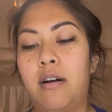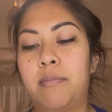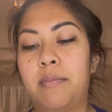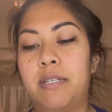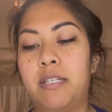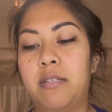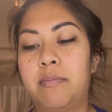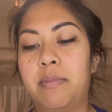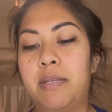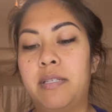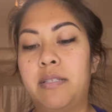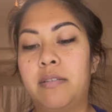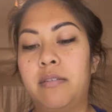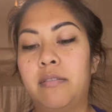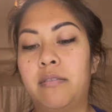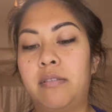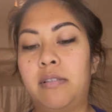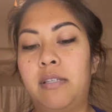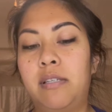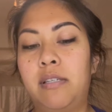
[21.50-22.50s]
it's
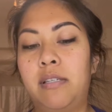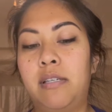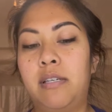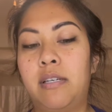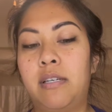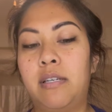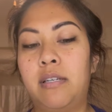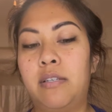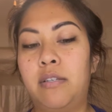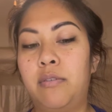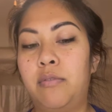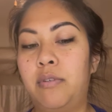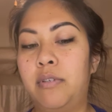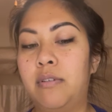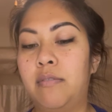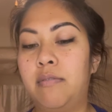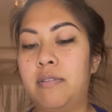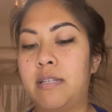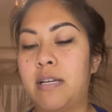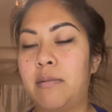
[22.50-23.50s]
basically you
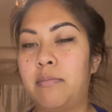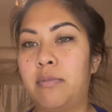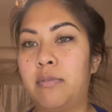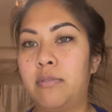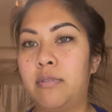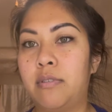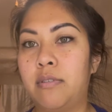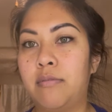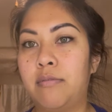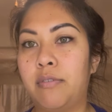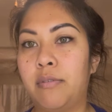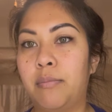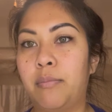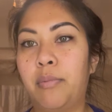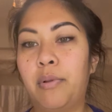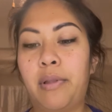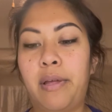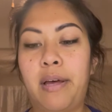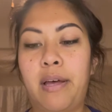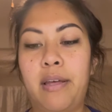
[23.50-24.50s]
give samples of your
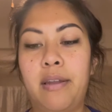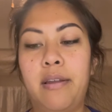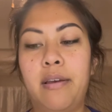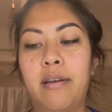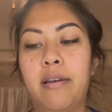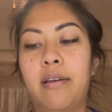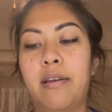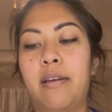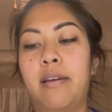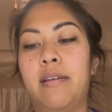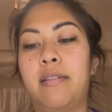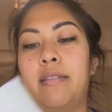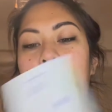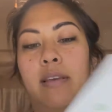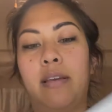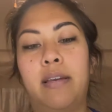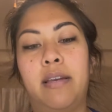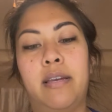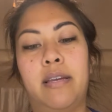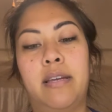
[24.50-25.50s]
blood and
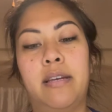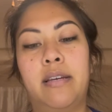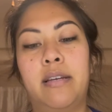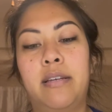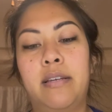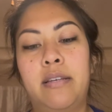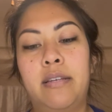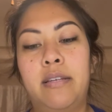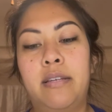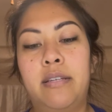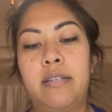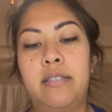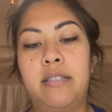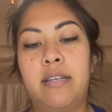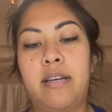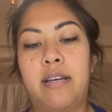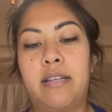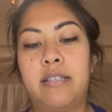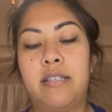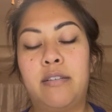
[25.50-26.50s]
they
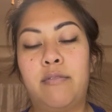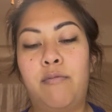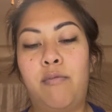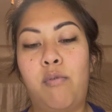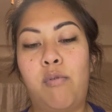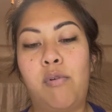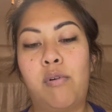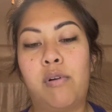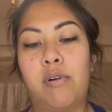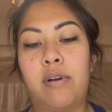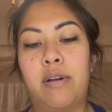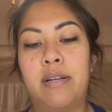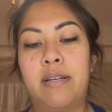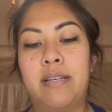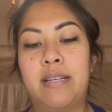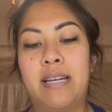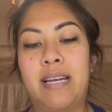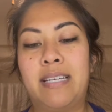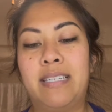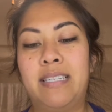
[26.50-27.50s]
test for
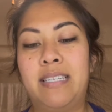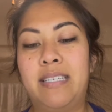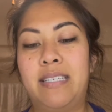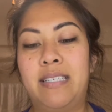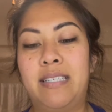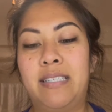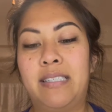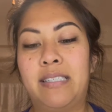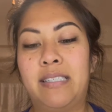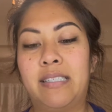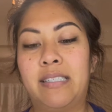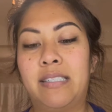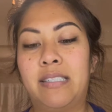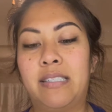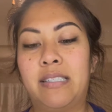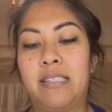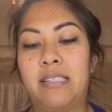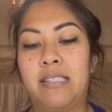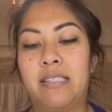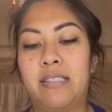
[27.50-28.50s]

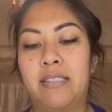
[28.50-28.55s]
96